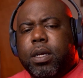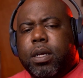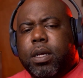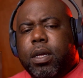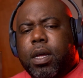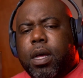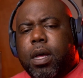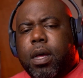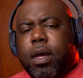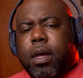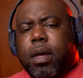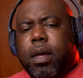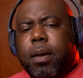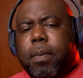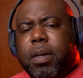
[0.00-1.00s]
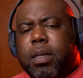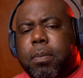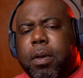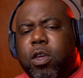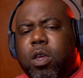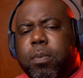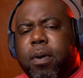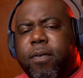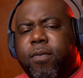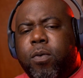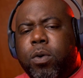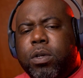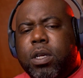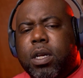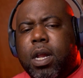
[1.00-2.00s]
about to make you my
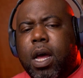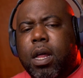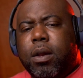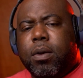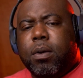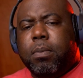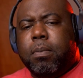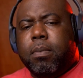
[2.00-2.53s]
Fortnado.